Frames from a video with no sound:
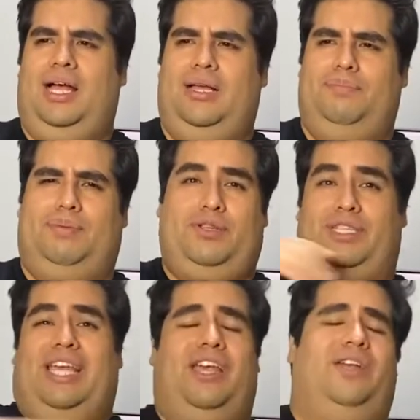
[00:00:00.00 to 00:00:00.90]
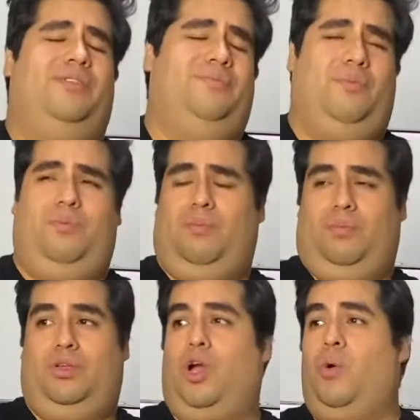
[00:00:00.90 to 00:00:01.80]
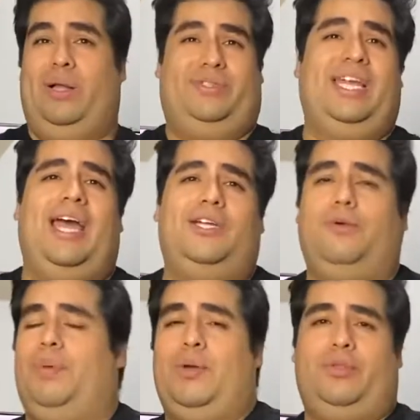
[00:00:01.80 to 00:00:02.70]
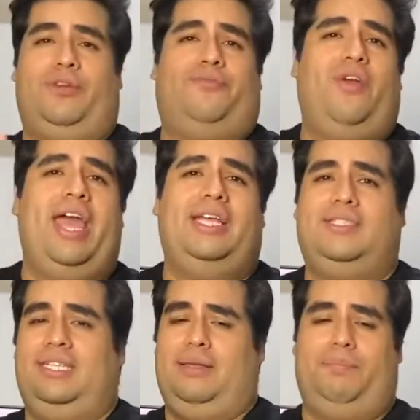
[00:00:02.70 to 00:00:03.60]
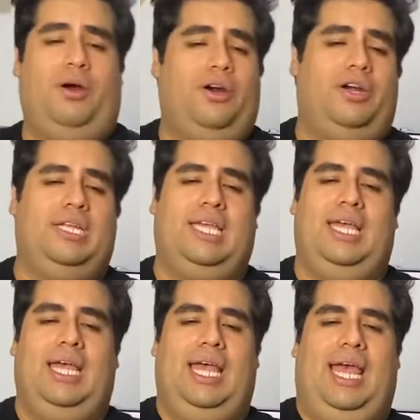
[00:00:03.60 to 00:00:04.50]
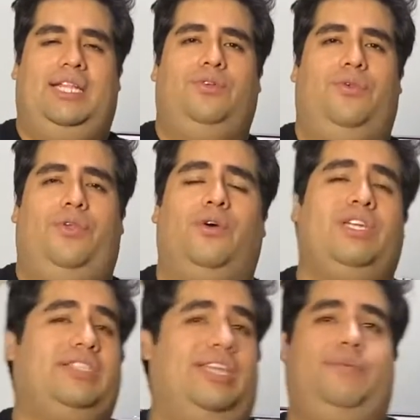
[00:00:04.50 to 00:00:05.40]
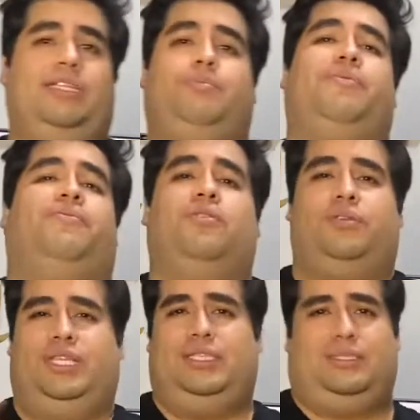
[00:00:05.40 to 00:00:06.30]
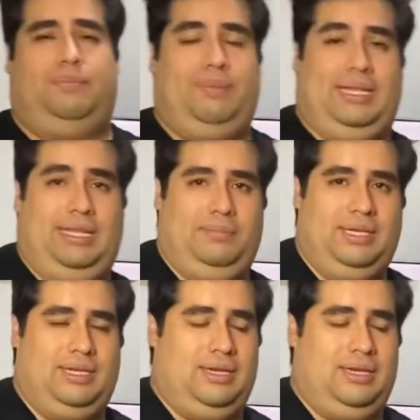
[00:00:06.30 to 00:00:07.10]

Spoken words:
because they cannot go outside to play with their friends in the park and do those activities before this pandemic.